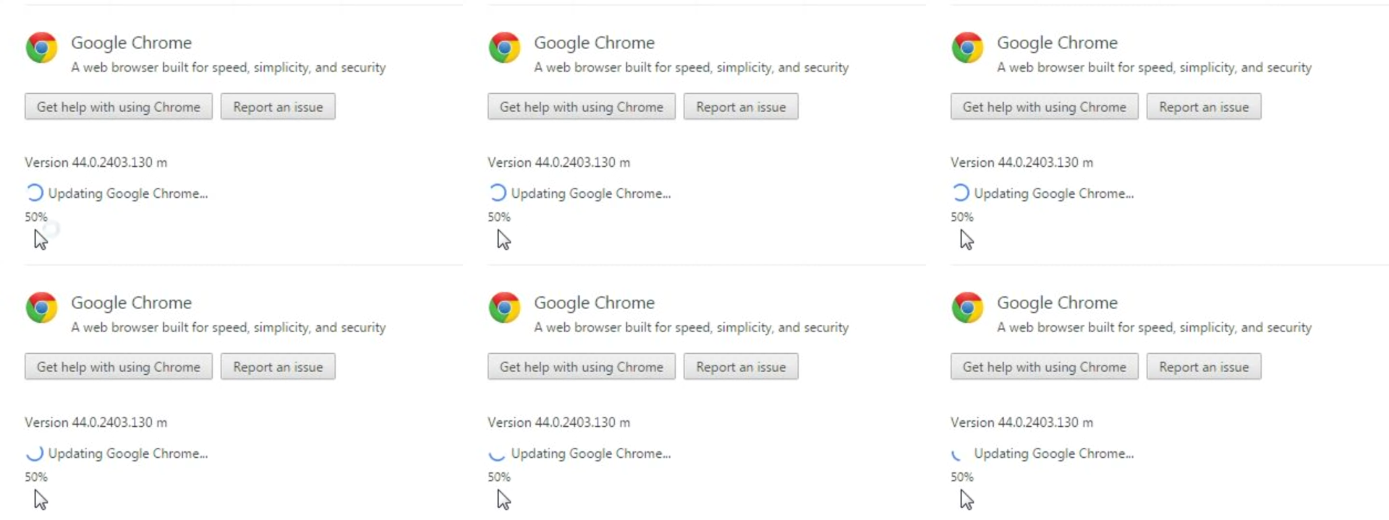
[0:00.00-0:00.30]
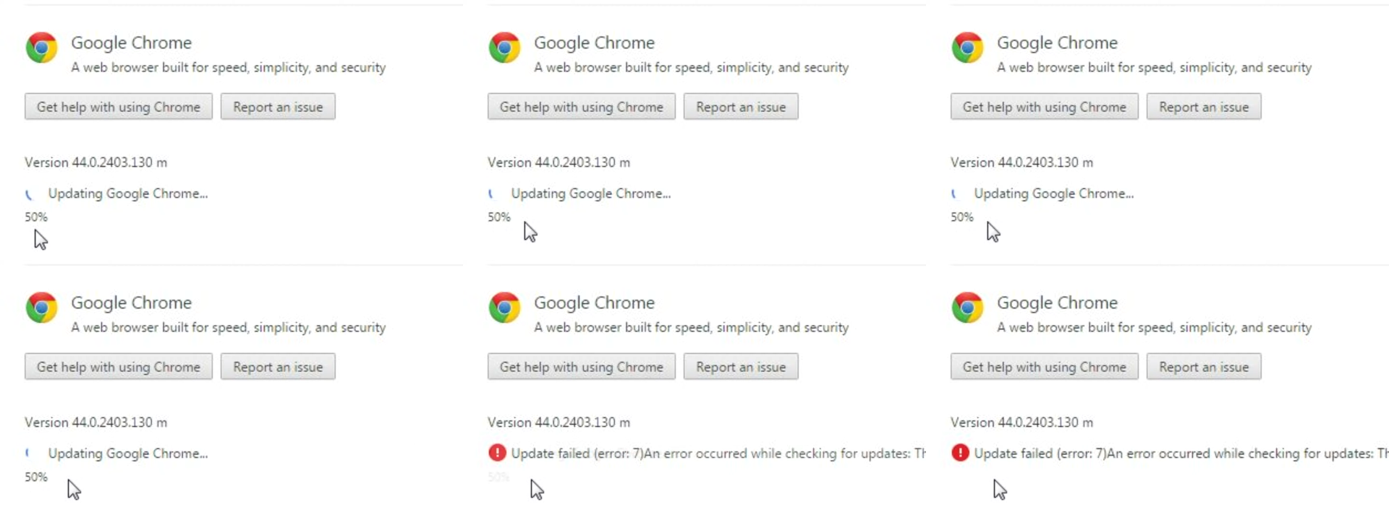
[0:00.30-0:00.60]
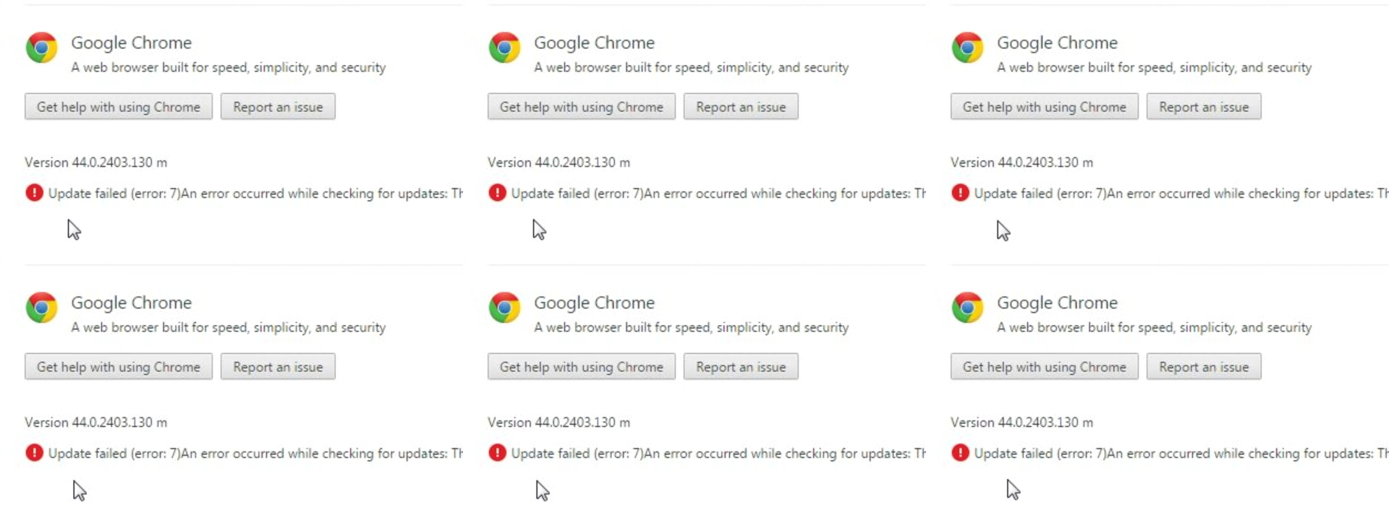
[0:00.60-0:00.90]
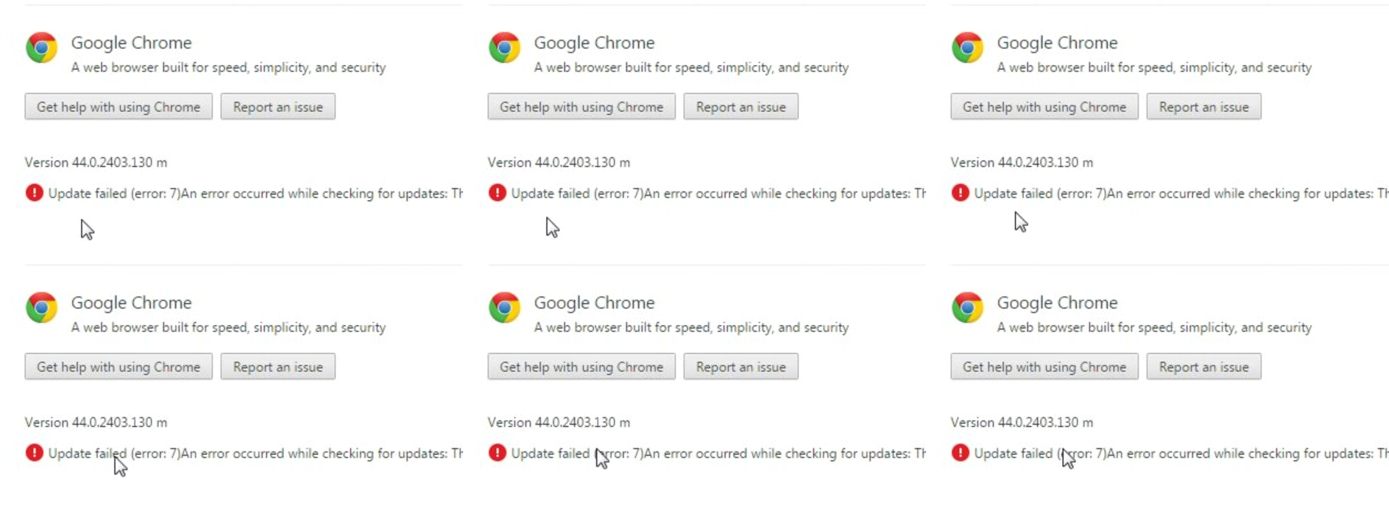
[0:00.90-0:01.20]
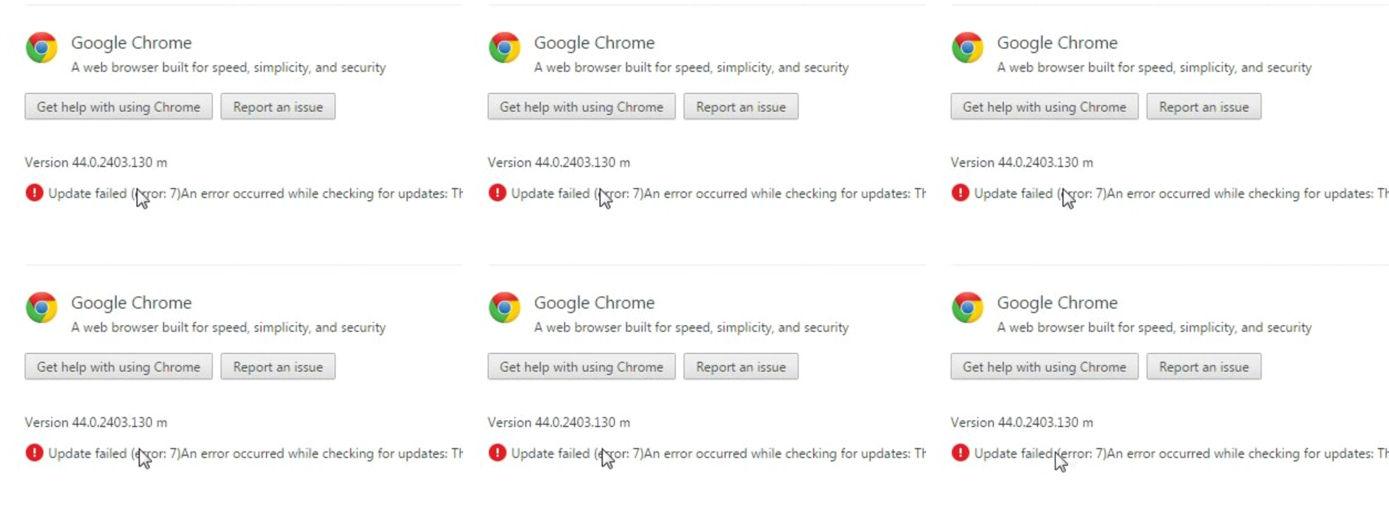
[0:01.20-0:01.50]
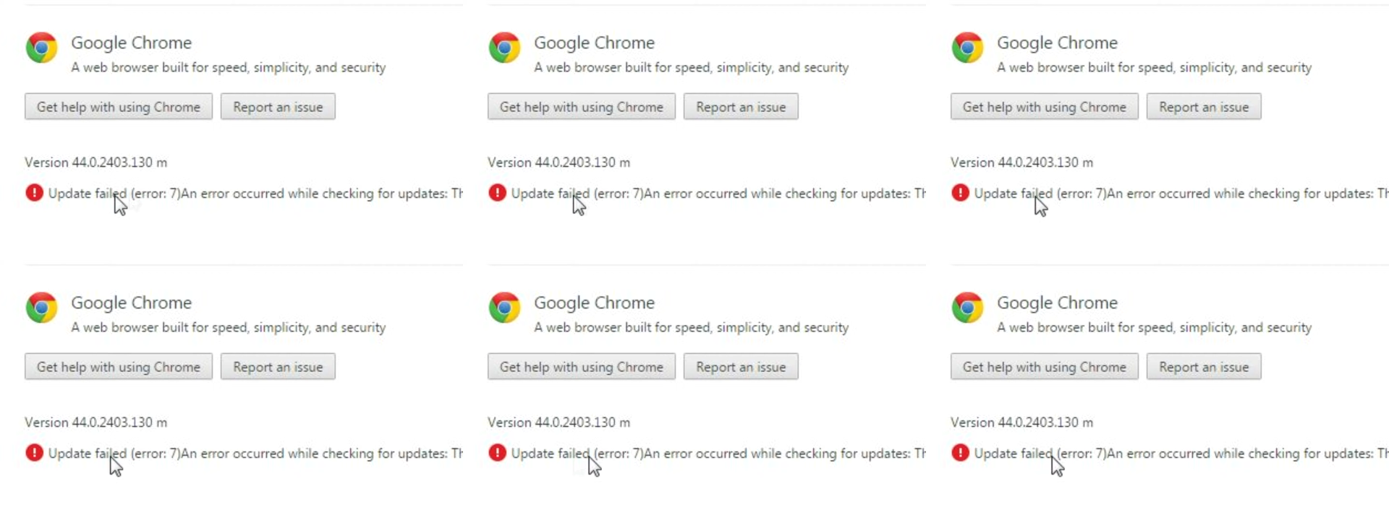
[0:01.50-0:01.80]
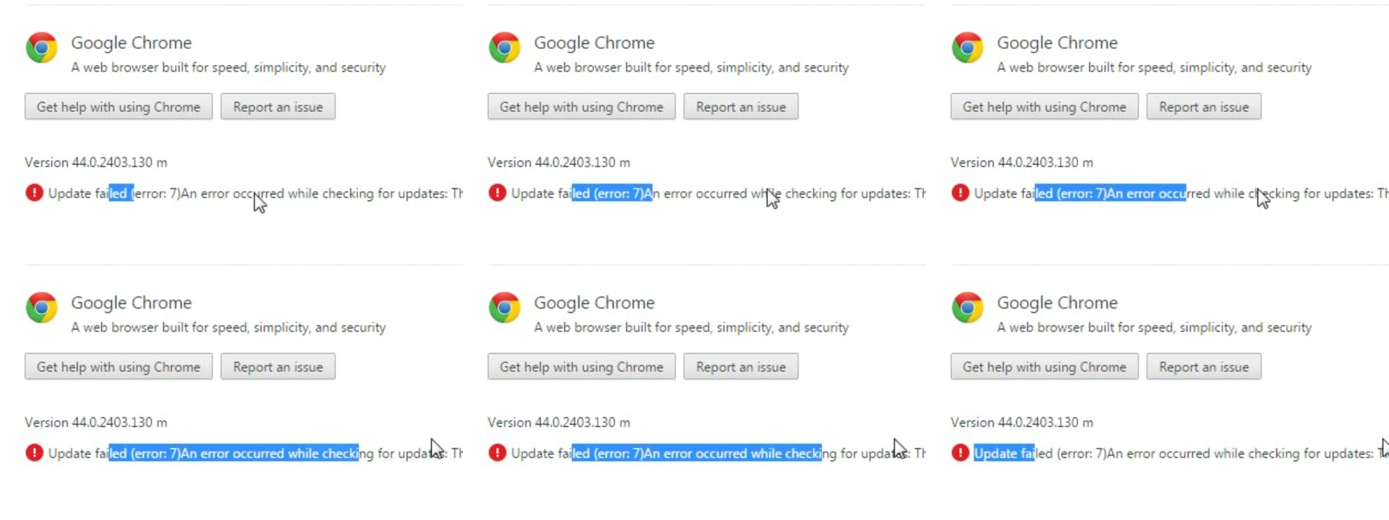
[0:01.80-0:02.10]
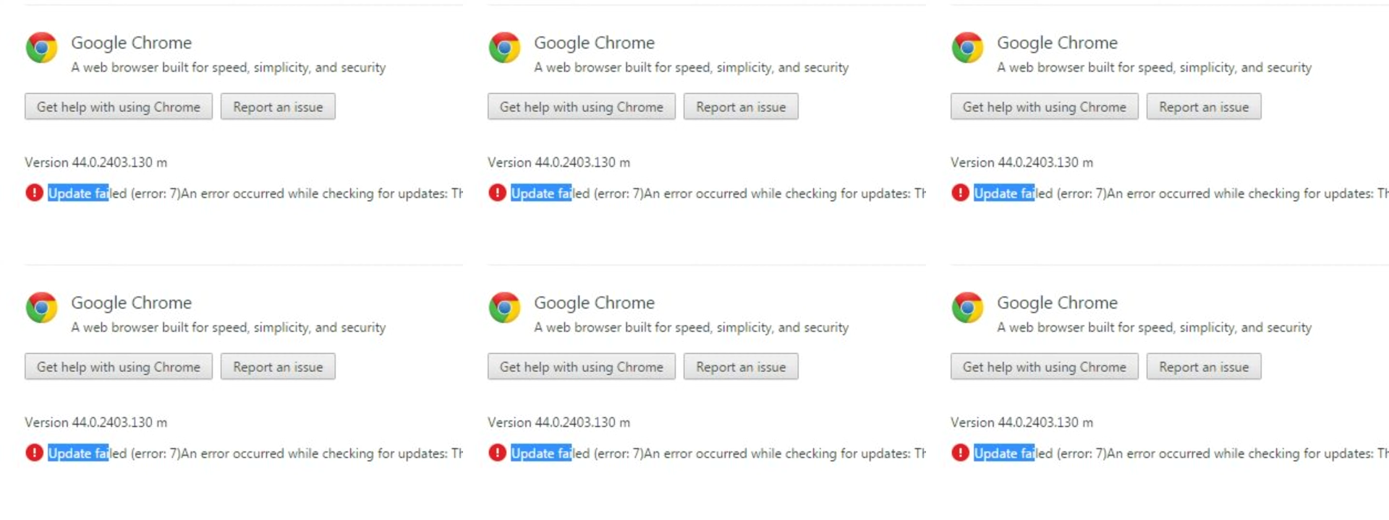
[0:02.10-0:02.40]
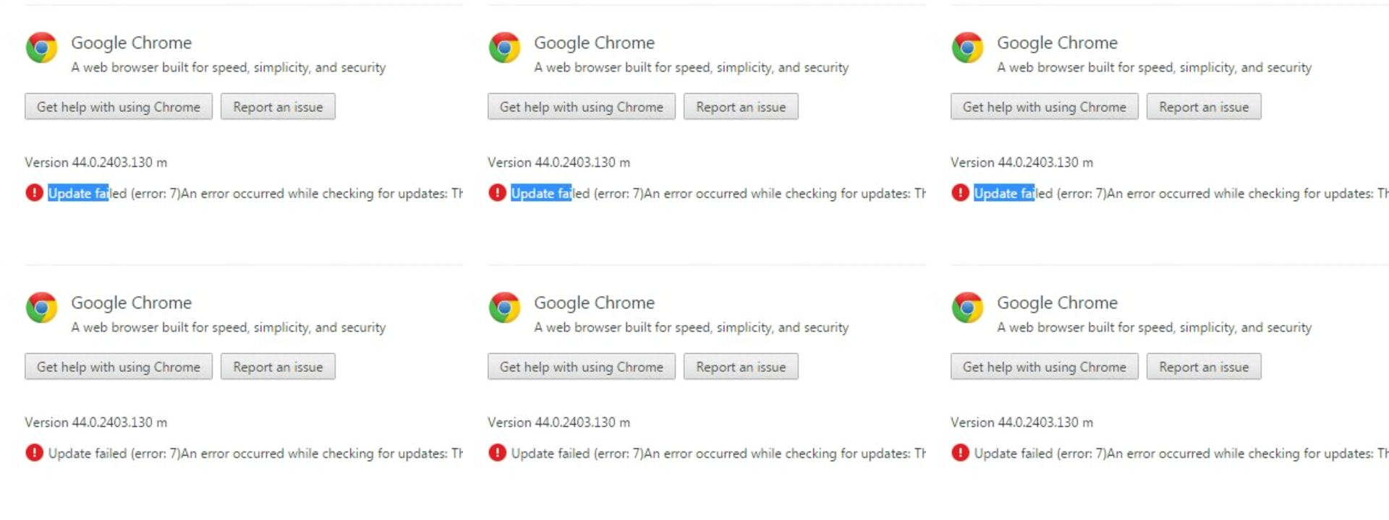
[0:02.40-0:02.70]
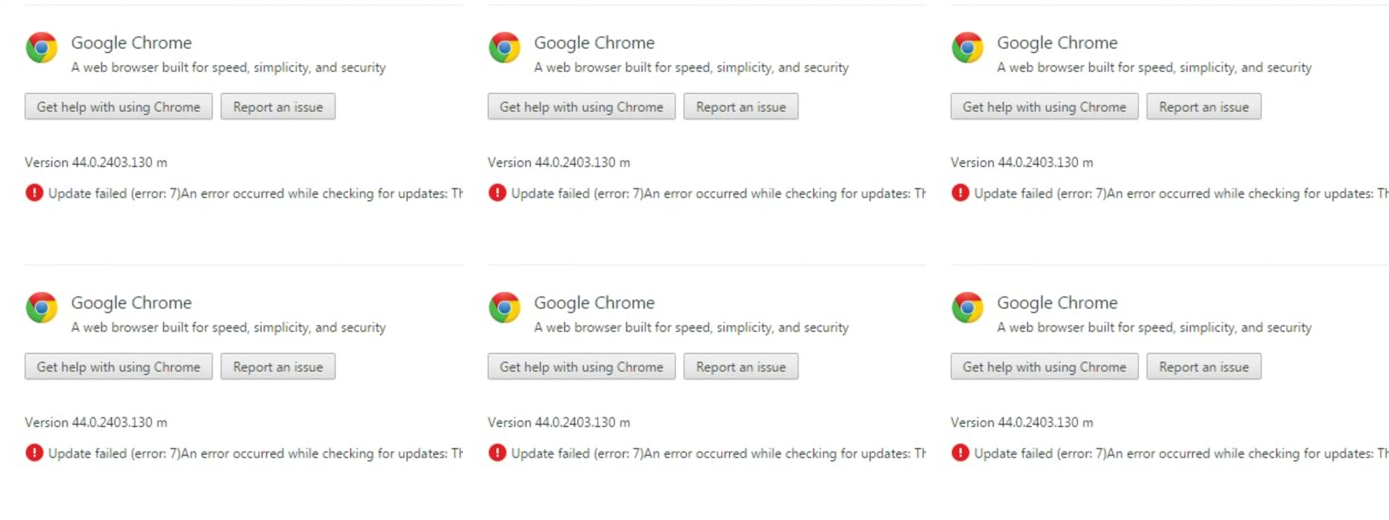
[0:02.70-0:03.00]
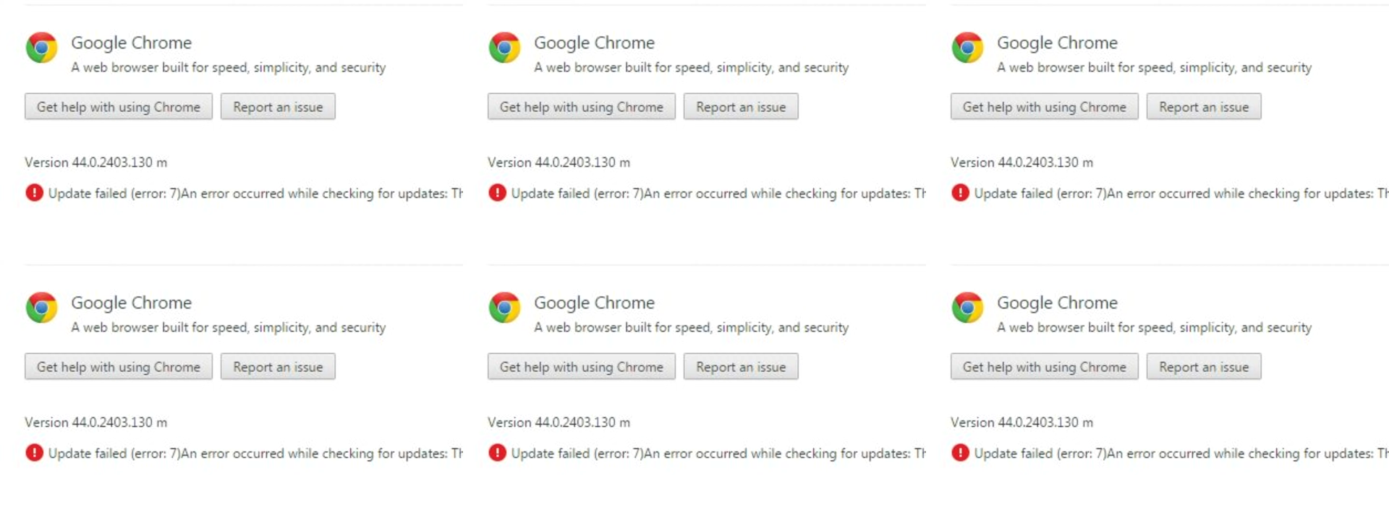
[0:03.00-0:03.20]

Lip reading: Nobody's mouth can be seen.